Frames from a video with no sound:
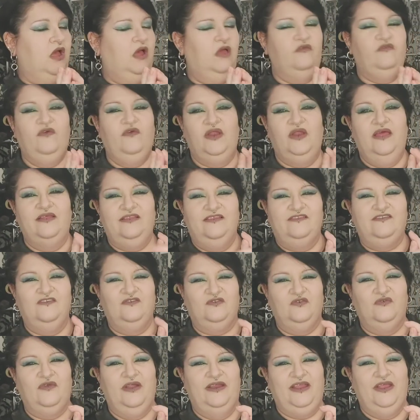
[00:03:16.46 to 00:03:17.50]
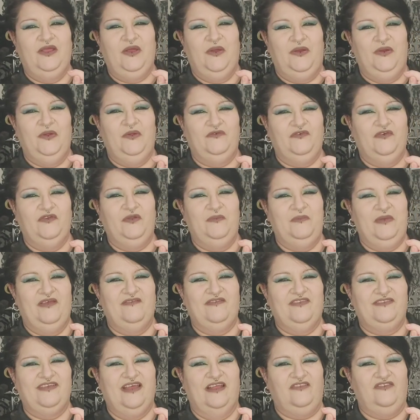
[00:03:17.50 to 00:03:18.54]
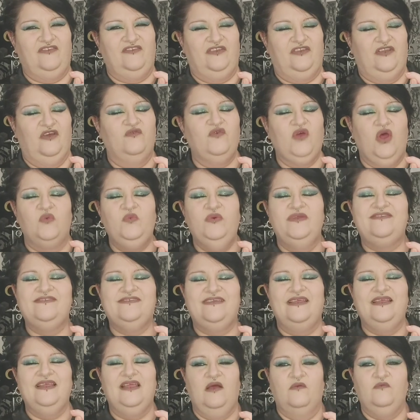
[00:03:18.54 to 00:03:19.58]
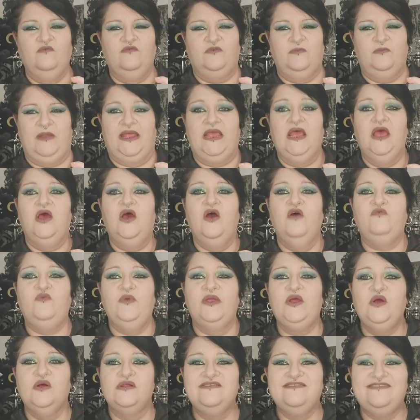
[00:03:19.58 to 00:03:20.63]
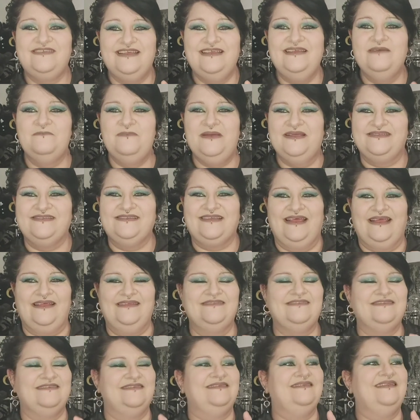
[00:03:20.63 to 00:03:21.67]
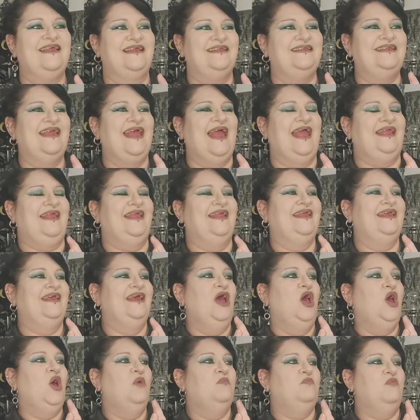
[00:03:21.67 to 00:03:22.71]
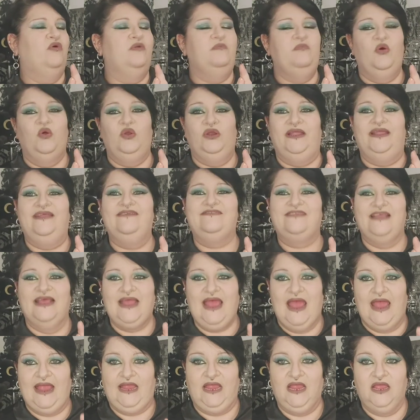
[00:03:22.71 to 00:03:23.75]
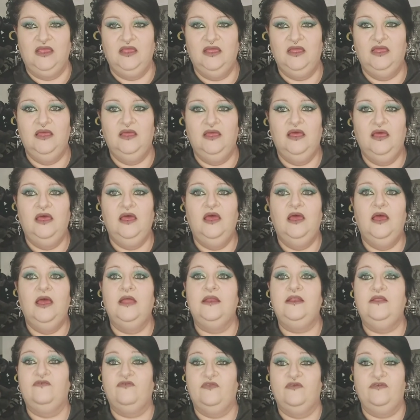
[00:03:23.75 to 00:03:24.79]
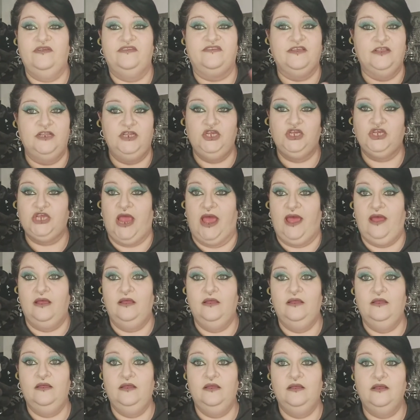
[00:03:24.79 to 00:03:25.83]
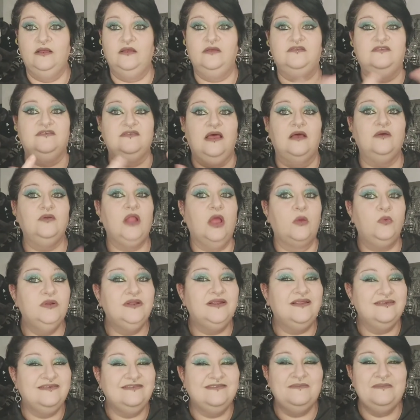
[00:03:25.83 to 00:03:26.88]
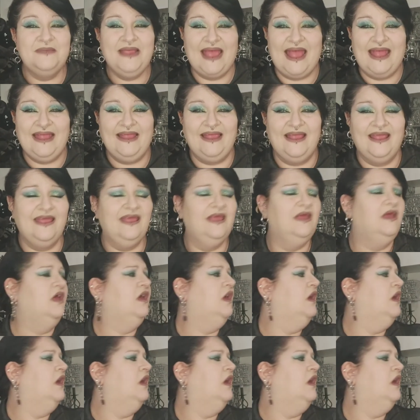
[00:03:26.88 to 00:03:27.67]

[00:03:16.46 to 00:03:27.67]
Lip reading: I feel like this is already going off on a bit of a tangent. Are we sitting comfortably? Have we got tea and biscuits and cake? More importantly, is there cake? And if there is, can you share? Because I would like some cake.